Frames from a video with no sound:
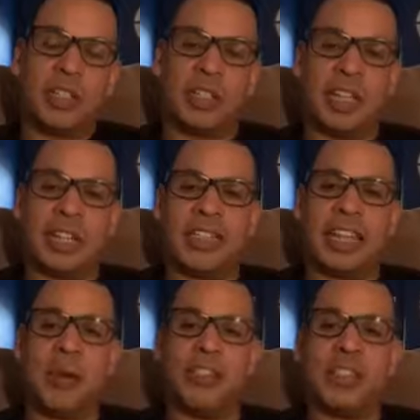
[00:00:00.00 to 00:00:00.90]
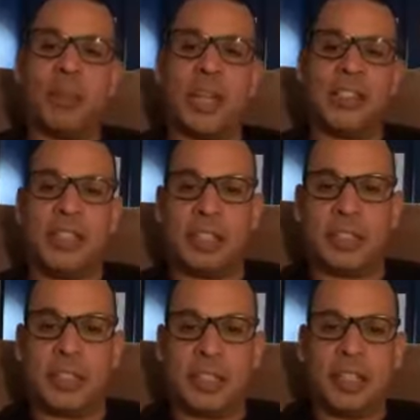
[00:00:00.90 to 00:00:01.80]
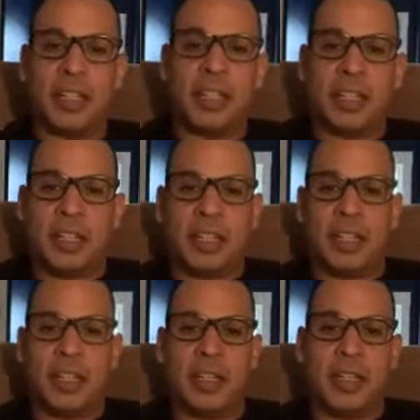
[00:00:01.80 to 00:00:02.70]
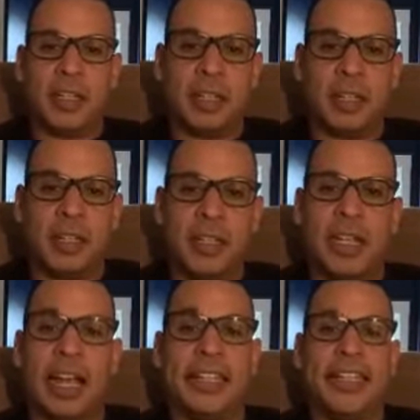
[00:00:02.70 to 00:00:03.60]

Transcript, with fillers: was the best season. You have a bow? I did.